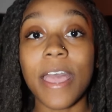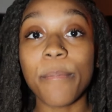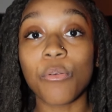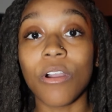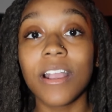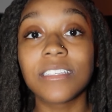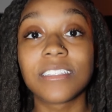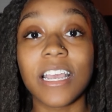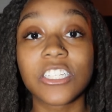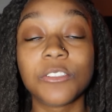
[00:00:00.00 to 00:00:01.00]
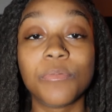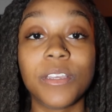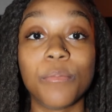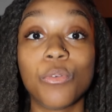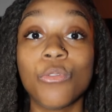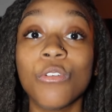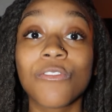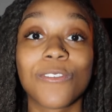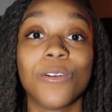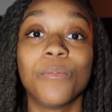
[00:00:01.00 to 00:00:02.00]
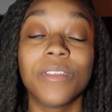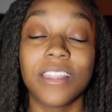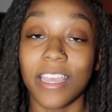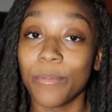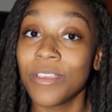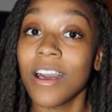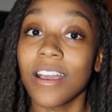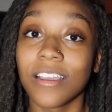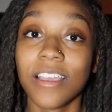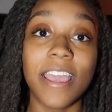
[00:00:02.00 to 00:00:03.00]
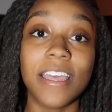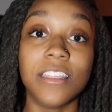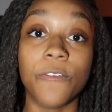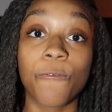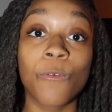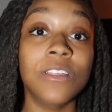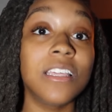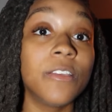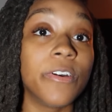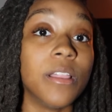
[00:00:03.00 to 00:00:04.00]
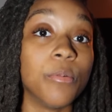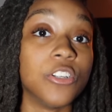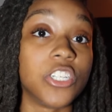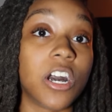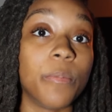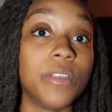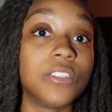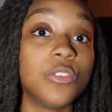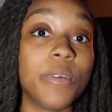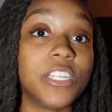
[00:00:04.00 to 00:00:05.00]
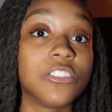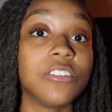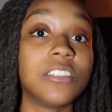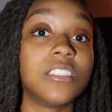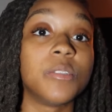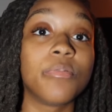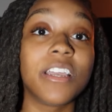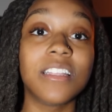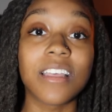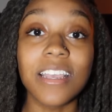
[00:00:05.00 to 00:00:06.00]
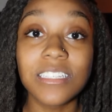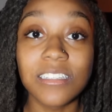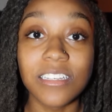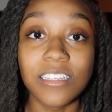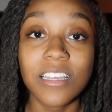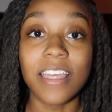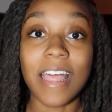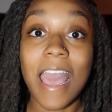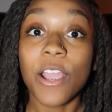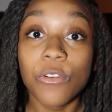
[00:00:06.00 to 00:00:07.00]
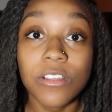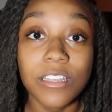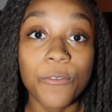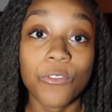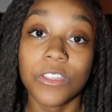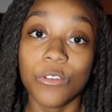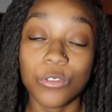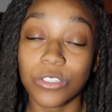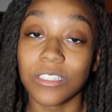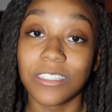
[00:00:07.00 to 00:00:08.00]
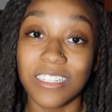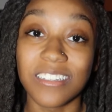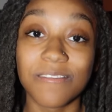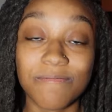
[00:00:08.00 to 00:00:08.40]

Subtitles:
that price is actually being pulled from an API. And the front-end developer job is to make sure it's displayed nicely and accurately for the user to see.